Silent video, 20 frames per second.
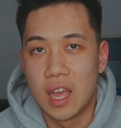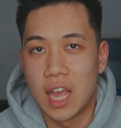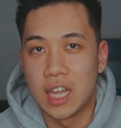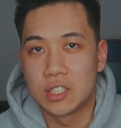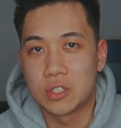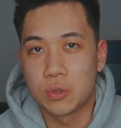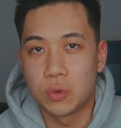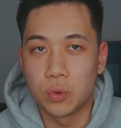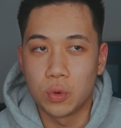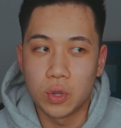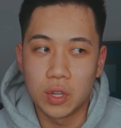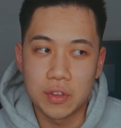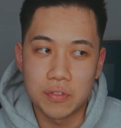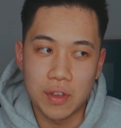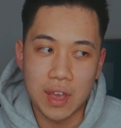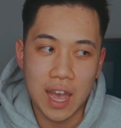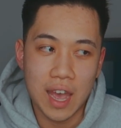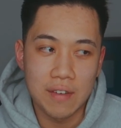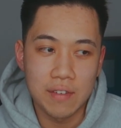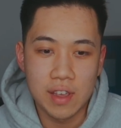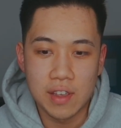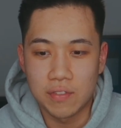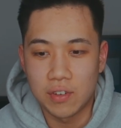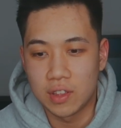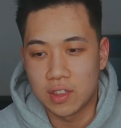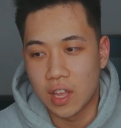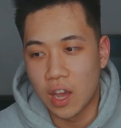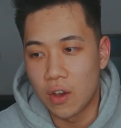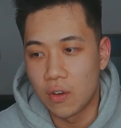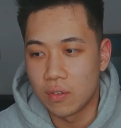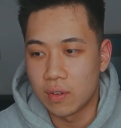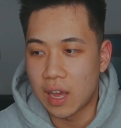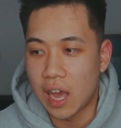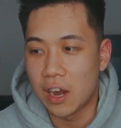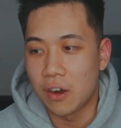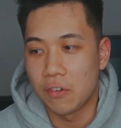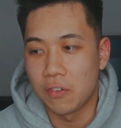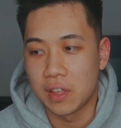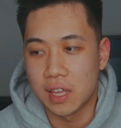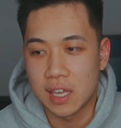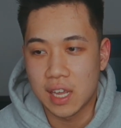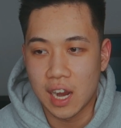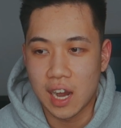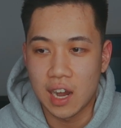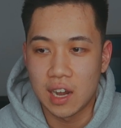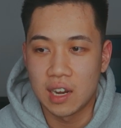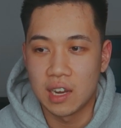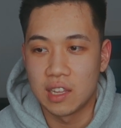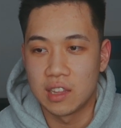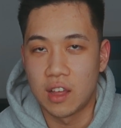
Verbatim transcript: It's cool if you have it, if you don't, I don't really care.